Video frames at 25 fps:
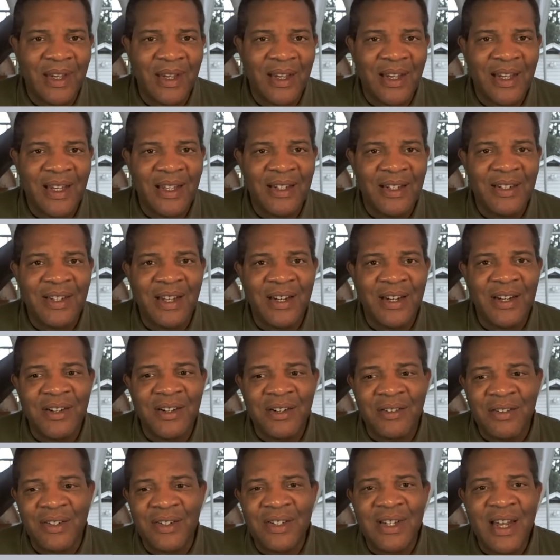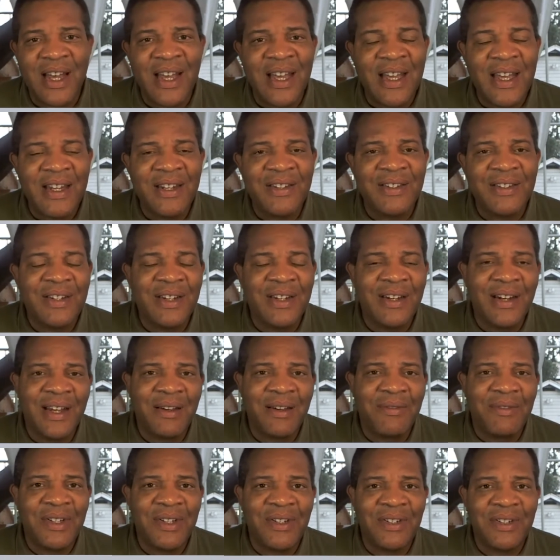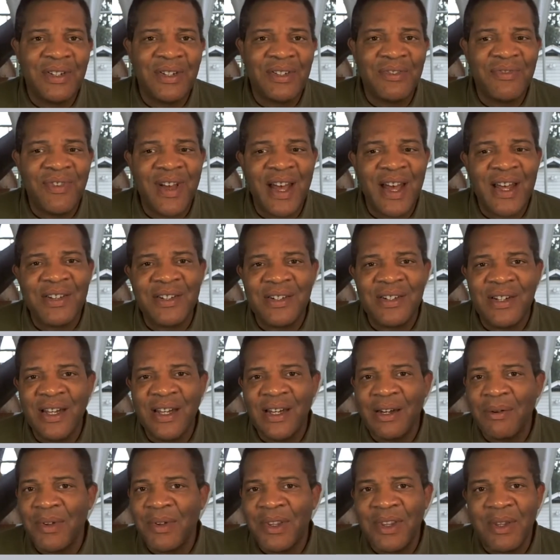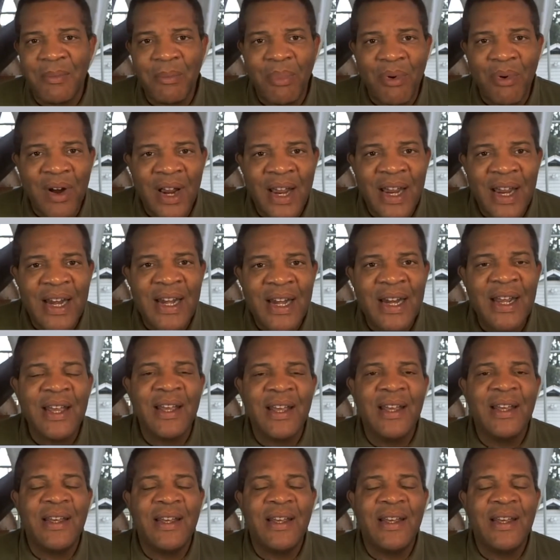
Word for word: I had studied neuroscience and I was just fascinated with the brain